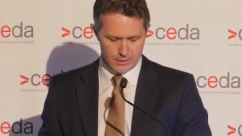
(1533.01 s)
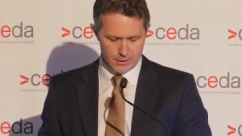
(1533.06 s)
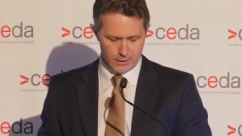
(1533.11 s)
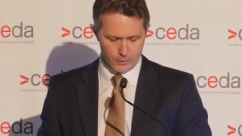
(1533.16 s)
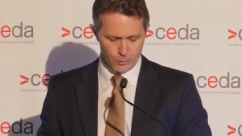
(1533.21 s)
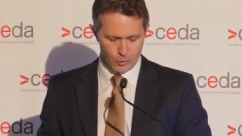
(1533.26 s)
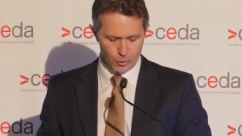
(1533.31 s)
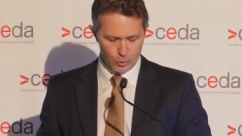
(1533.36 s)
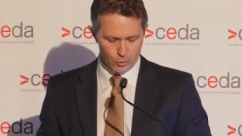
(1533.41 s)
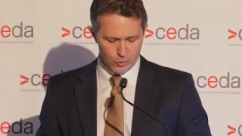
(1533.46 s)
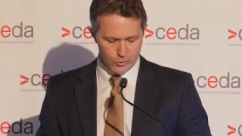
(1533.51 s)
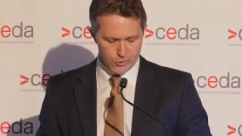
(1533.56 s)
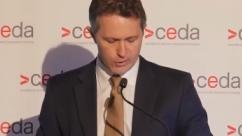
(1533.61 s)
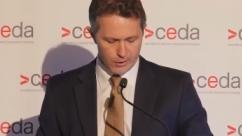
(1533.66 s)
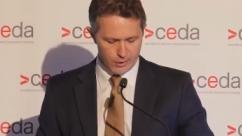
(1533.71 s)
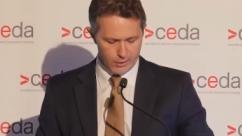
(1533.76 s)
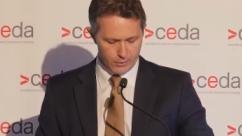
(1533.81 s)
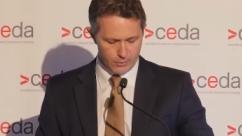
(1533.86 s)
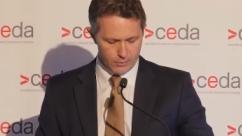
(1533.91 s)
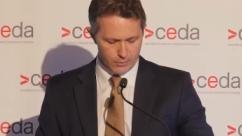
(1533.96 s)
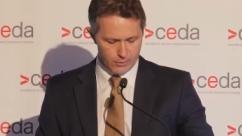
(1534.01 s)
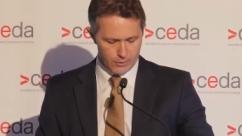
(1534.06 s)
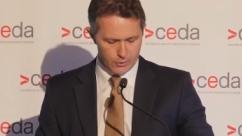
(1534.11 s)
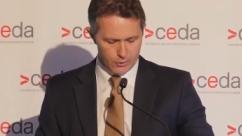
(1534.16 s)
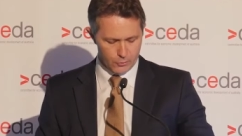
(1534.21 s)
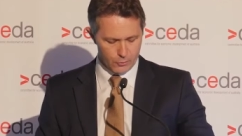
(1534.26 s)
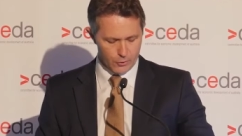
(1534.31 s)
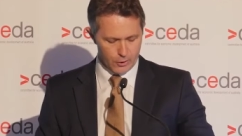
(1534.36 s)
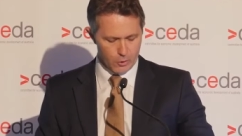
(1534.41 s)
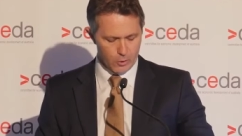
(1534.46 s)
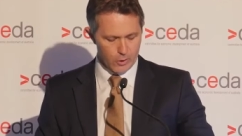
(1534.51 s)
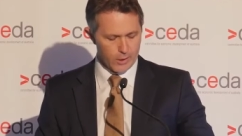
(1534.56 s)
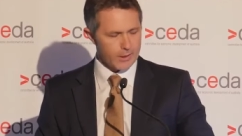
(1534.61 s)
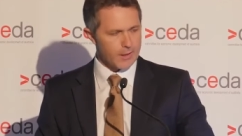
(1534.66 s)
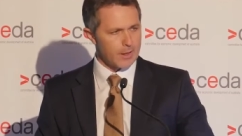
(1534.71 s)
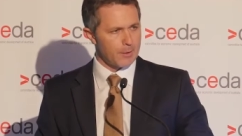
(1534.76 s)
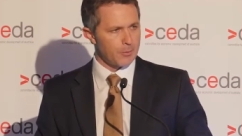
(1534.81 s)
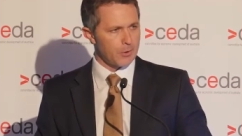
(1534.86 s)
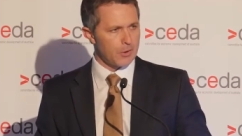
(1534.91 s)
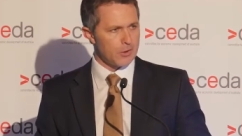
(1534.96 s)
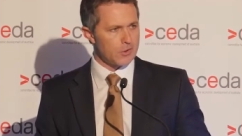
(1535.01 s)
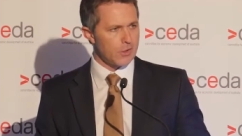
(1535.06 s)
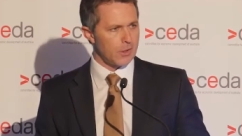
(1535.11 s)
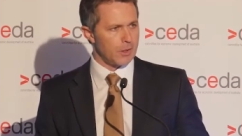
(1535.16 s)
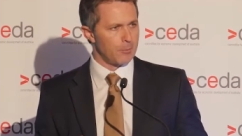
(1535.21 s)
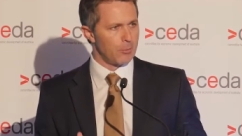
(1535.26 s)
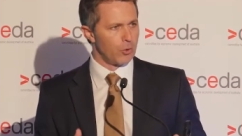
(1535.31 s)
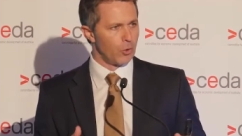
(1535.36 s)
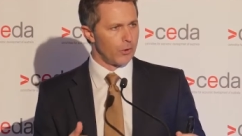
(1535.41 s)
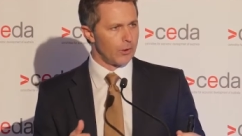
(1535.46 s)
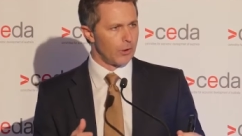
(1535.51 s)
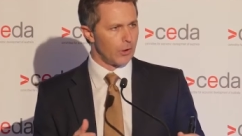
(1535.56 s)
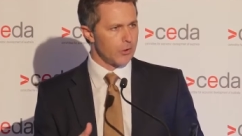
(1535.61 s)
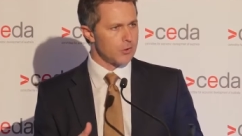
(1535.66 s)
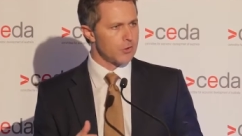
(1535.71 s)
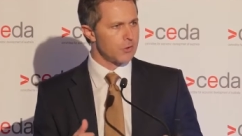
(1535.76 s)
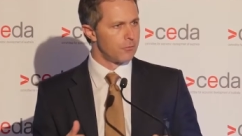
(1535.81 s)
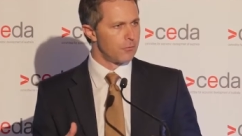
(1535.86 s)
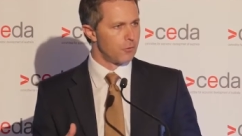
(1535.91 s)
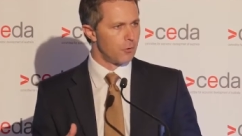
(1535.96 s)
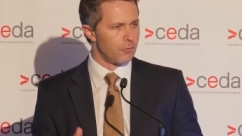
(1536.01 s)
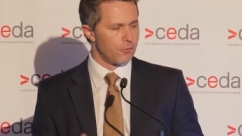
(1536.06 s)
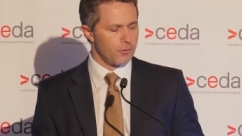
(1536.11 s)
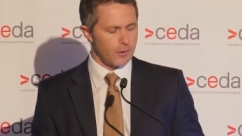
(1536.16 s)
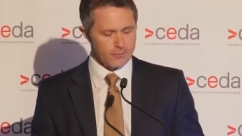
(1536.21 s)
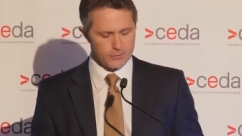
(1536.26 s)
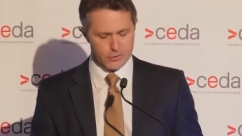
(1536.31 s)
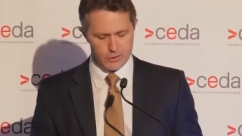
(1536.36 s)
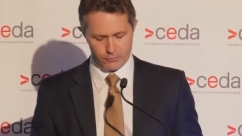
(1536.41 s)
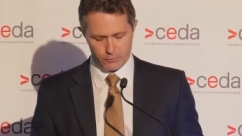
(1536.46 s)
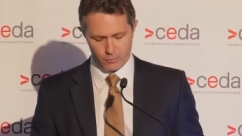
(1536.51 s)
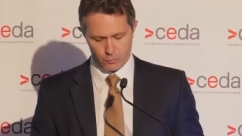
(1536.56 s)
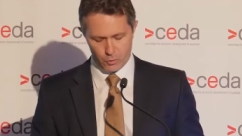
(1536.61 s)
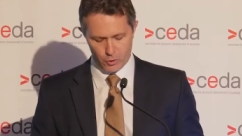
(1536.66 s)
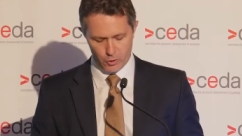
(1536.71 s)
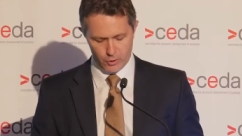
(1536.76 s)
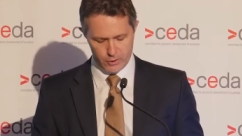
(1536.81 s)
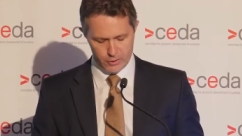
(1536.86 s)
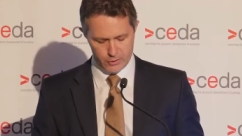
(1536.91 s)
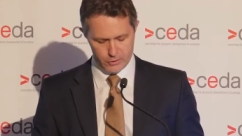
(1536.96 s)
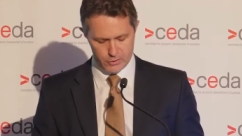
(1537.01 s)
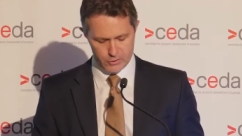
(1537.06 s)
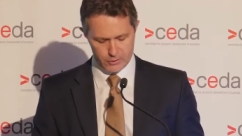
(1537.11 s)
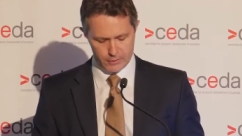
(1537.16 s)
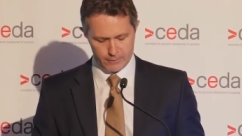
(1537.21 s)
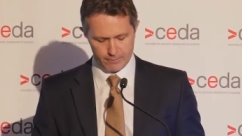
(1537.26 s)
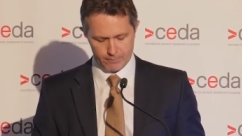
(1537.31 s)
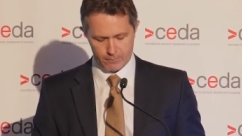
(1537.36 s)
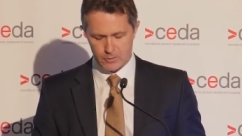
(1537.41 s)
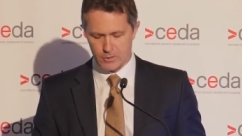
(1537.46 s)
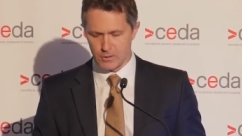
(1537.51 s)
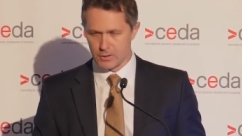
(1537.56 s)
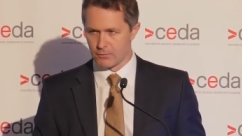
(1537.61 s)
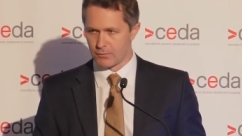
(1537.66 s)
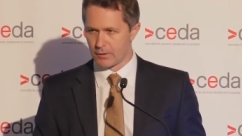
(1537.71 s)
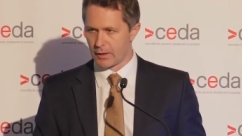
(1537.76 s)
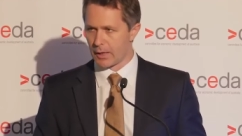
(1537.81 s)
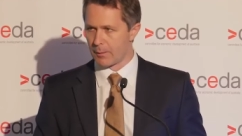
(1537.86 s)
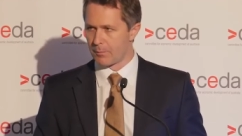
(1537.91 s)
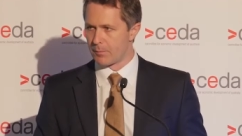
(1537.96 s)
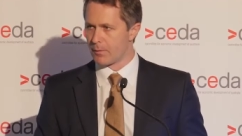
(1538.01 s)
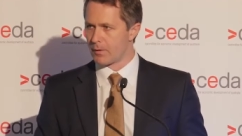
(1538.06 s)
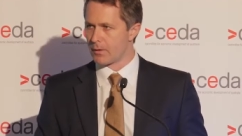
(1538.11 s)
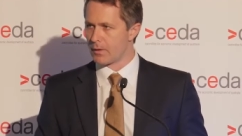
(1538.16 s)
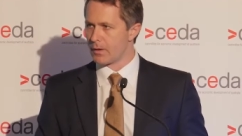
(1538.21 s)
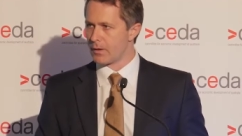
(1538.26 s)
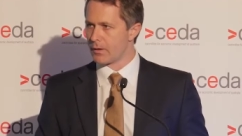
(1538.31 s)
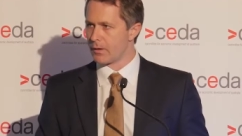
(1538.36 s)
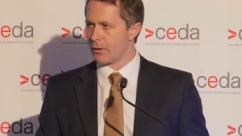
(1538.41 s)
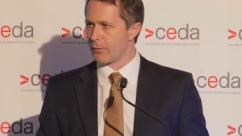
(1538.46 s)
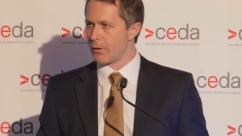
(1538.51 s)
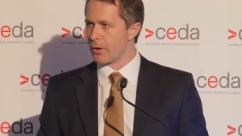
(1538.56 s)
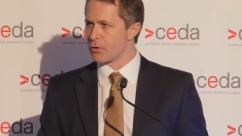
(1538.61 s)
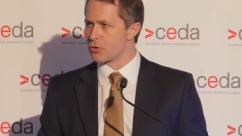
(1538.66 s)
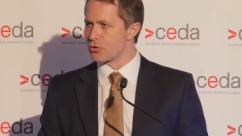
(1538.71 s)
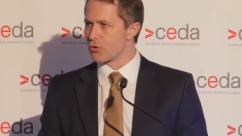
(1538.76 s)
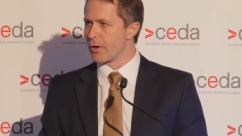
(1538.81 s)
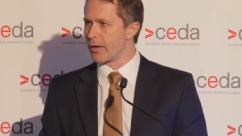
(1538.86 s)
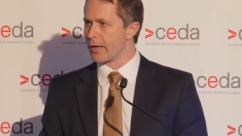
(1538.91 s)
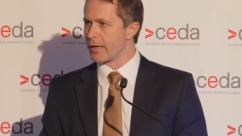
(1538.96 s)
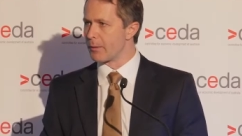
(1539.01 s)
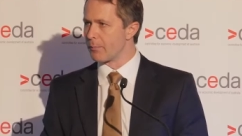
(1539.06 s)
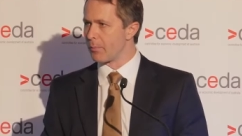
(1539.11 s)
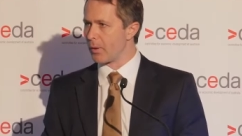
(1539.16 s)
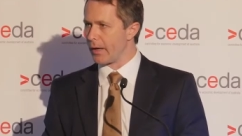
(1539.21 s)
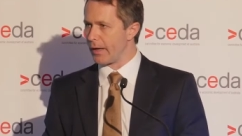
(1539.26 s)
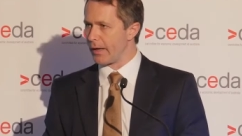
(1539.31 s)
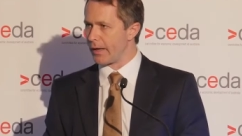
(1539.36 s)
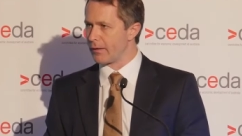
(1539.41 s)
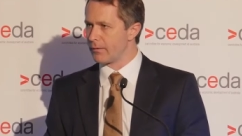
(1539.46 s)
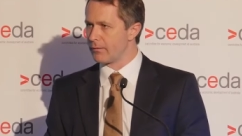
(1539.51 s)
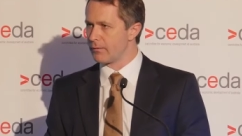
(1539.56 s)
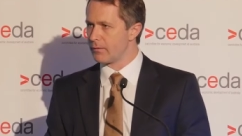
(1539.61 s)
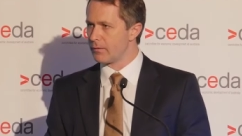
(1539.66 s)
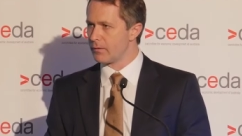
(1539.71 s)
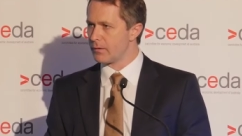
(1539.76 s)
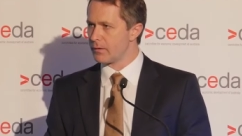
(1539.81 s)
And we'll also require companies that employ lots of 457 workers to develop their own training plan